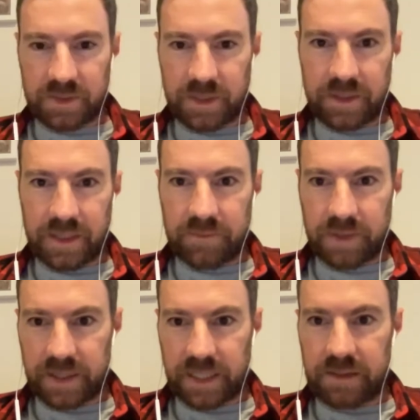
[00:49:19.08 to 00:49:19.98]
away there.
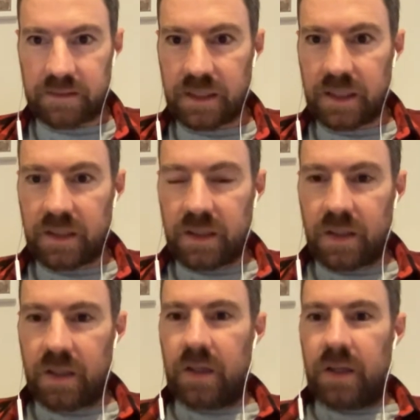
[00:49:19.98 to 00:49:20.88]
Okay.
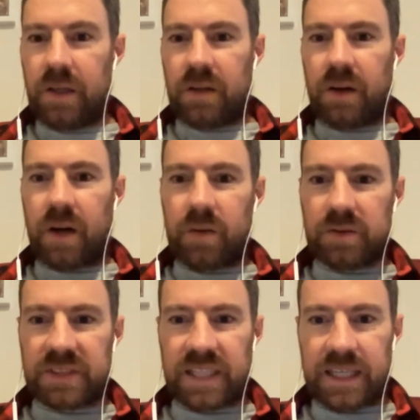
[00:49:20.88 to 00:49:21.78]
I will
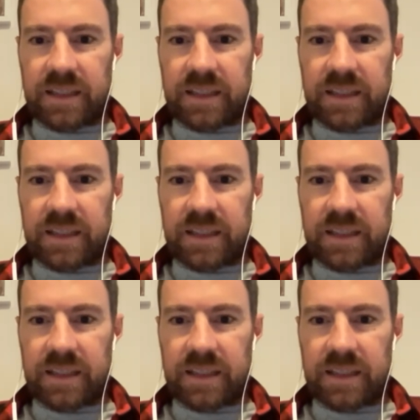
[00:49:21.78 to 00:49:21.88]
say